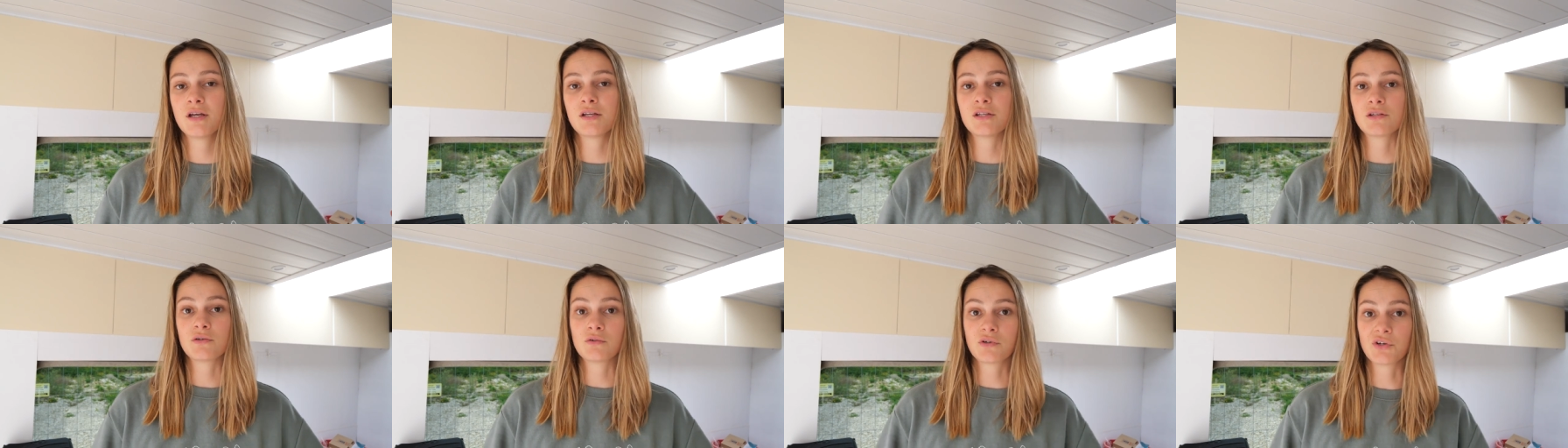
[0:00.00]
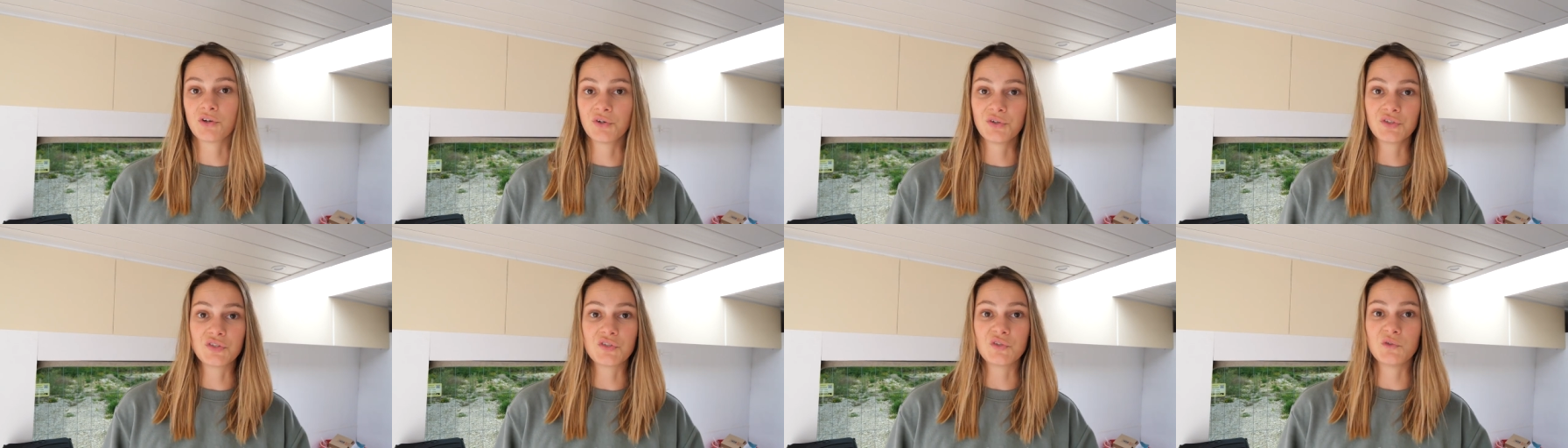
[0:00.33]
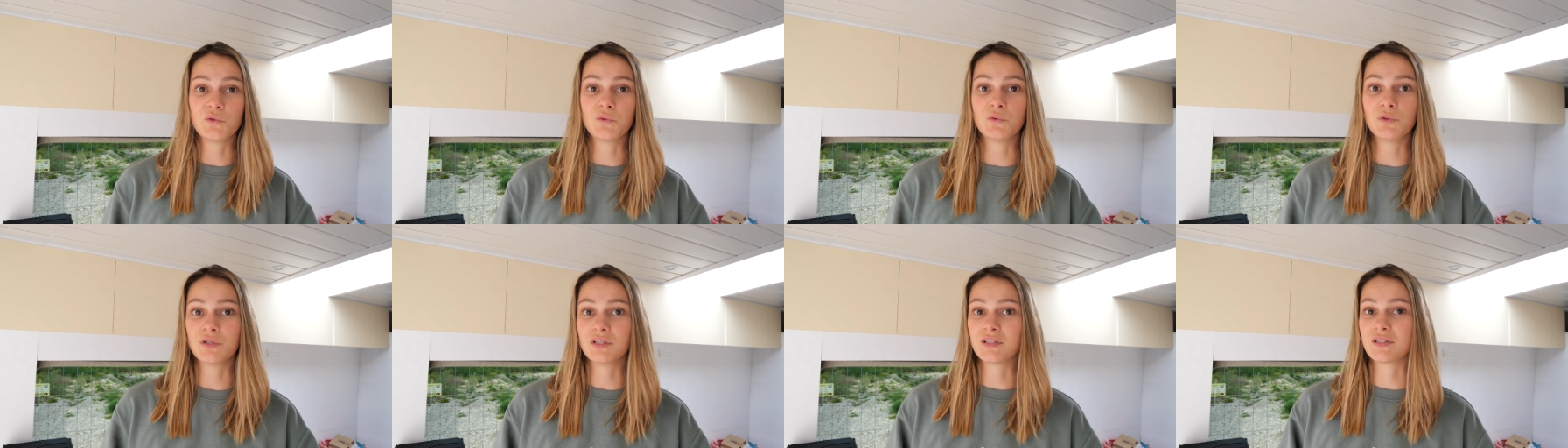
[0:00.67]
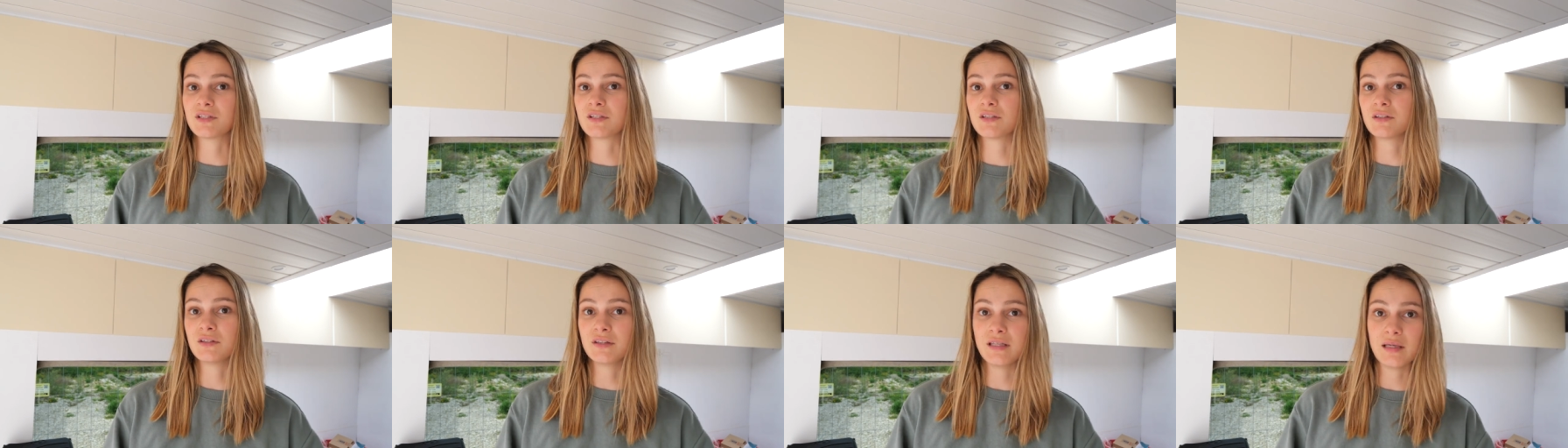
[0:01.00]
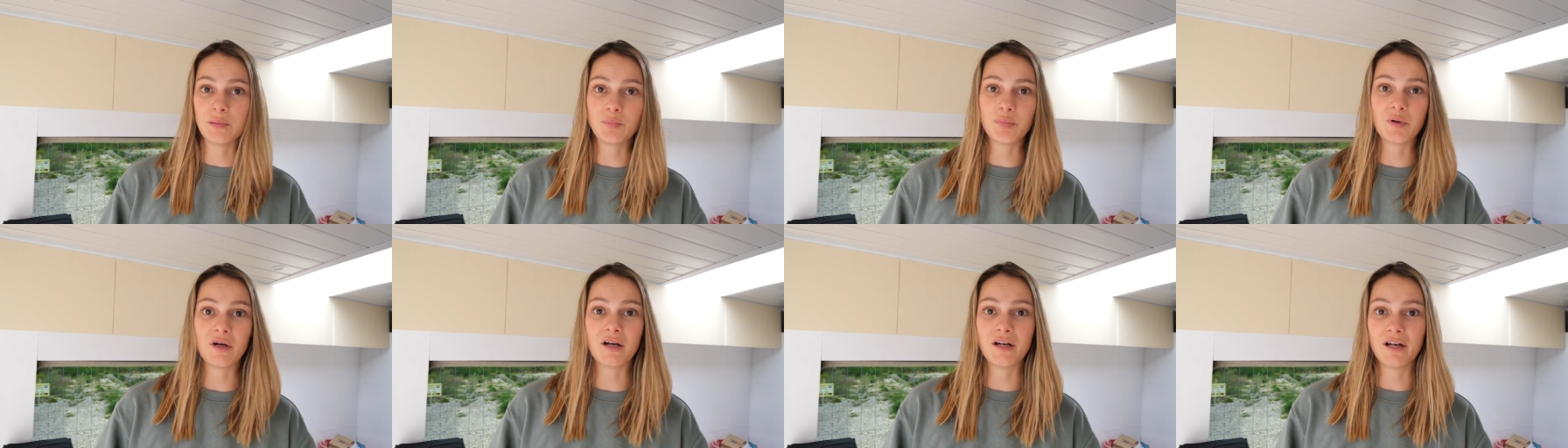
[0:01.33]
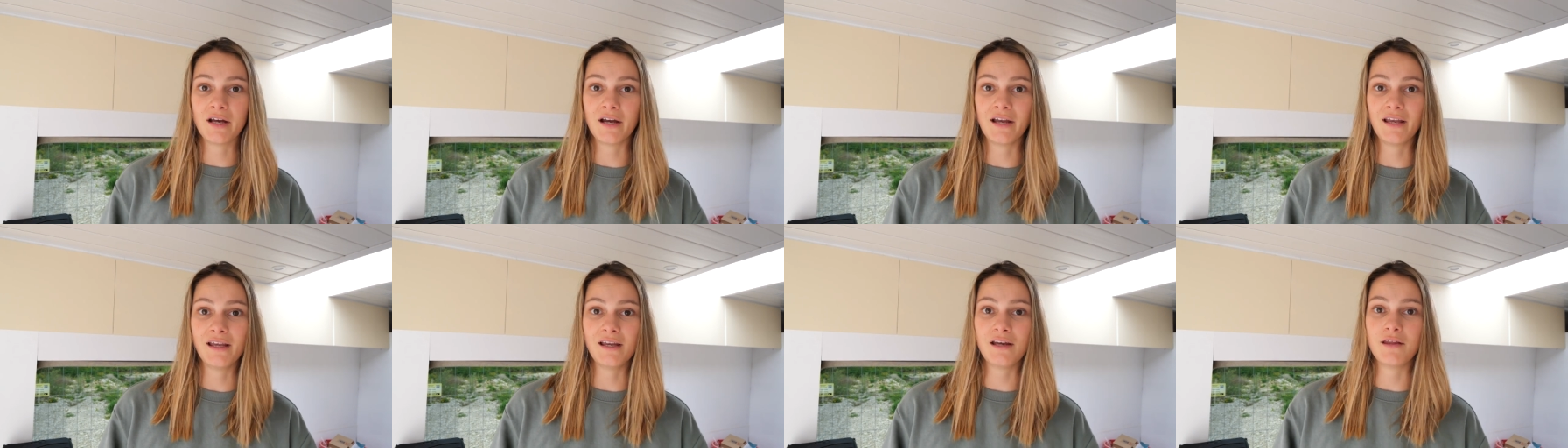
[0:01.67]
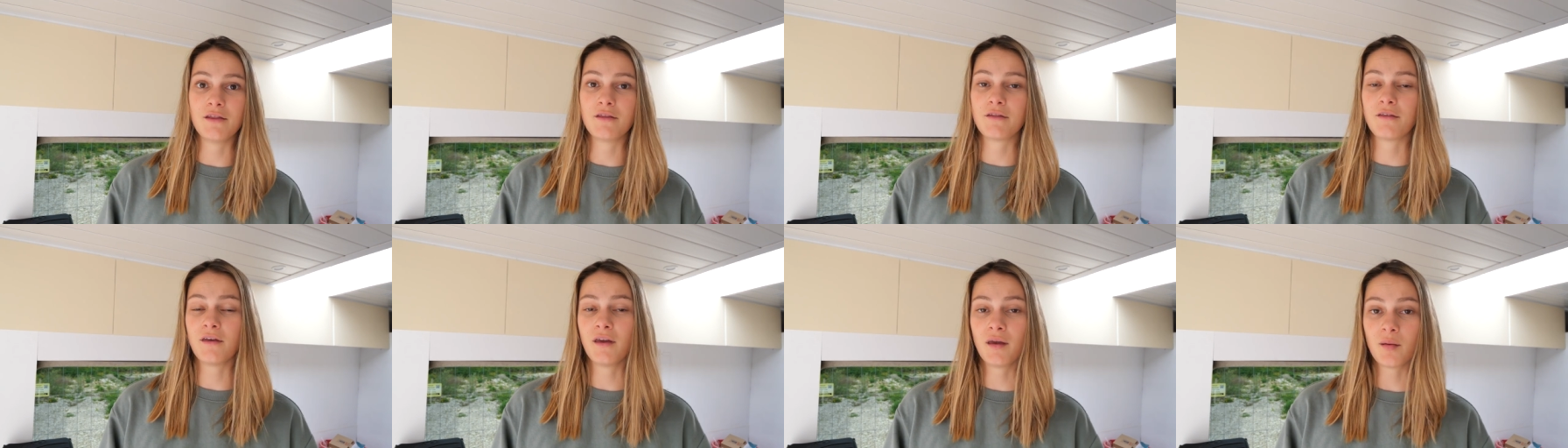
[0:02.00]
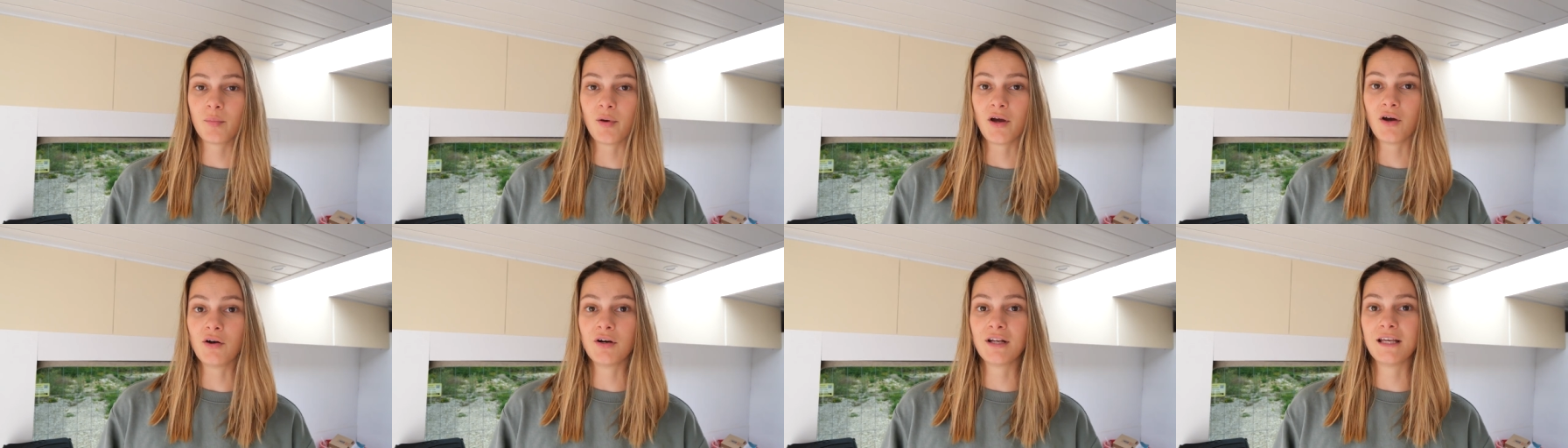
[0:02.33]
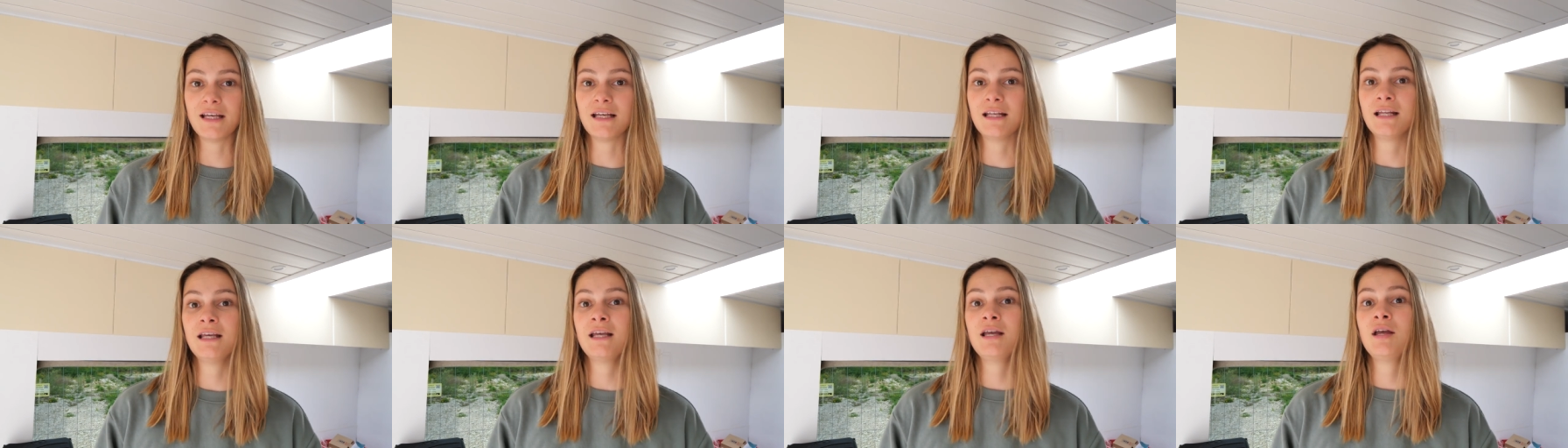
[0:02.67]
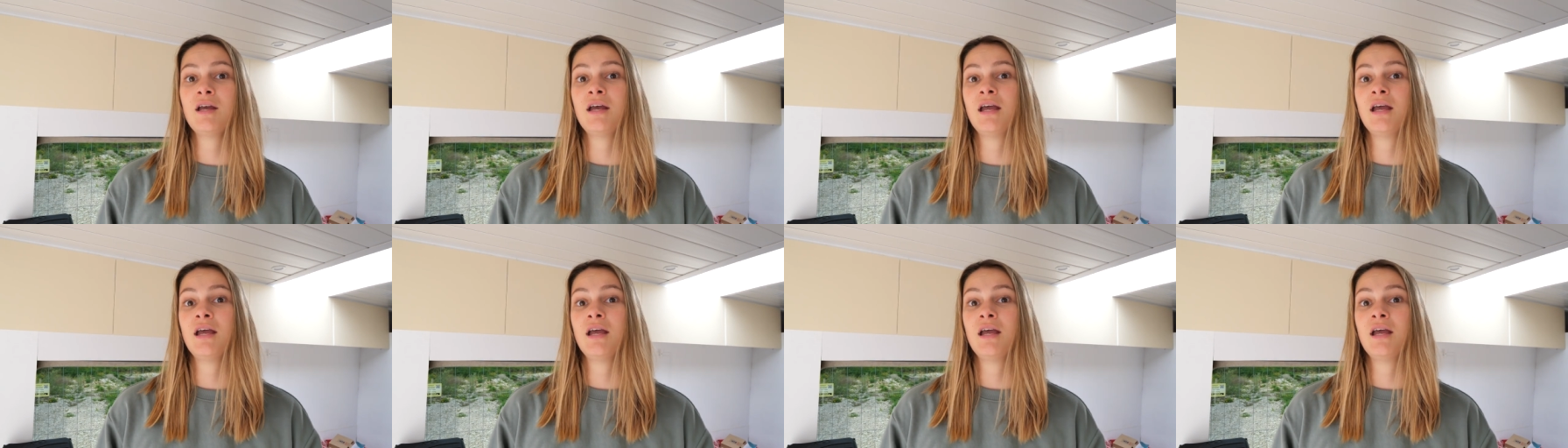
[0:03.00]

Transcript: So we're going to sleep a night and think about it